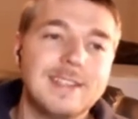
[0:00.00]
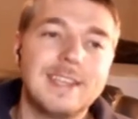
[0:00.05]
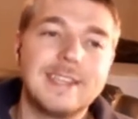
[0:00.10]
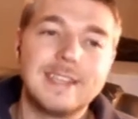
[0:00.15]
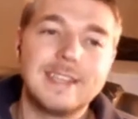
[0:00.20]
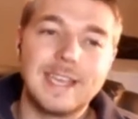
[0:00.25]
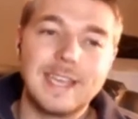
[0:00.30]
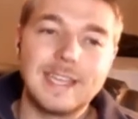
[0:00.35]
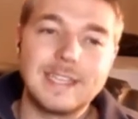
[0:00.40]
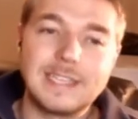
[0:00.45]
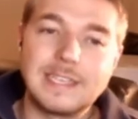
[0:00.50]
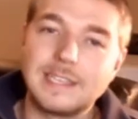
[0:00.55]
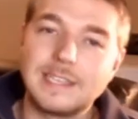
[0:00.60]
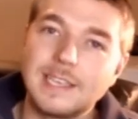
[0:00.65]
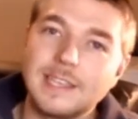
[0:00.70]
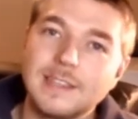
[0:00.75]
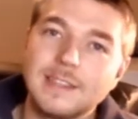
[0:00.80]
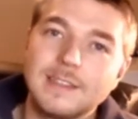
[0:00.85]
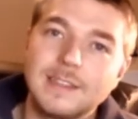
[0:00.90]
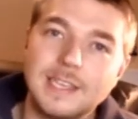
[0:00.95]
day to
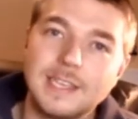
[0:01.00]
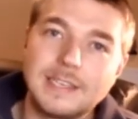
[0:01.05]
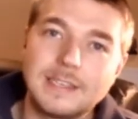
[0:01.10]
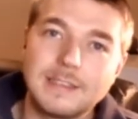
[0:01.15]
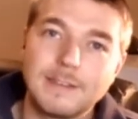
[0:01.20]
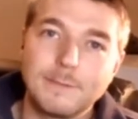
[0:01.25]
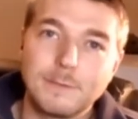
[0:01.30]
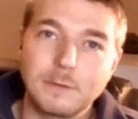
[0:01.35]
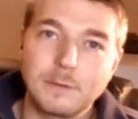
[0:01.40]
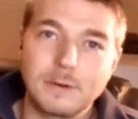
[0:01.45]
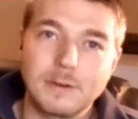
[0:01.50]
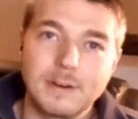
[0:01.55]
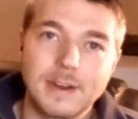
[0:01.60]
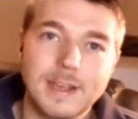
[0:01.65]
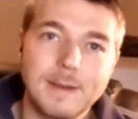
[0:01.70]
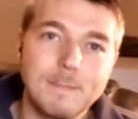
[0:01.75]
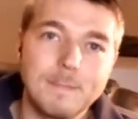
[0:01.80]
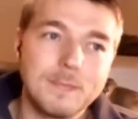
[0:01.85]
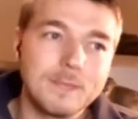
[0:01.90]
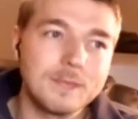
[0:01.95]
say the least for
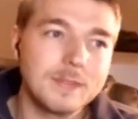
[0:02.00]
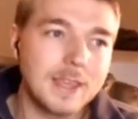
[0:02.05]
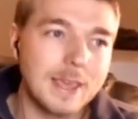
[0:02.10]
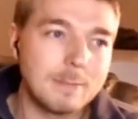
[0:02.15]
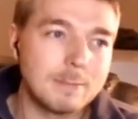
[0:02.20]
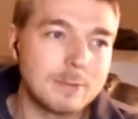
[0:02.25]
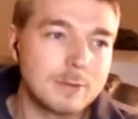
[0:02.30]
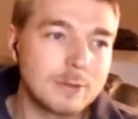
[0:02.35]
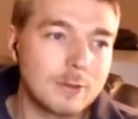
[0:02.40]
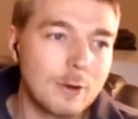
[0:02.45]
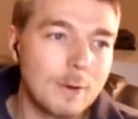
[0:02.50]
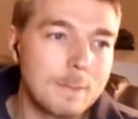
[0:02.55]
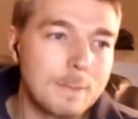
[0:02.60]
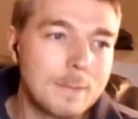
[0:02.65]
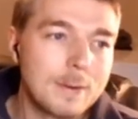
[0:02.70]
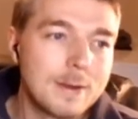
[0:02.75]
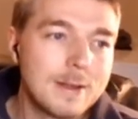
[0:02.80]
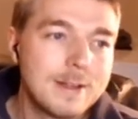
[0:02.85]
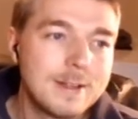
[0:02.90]
GameStop.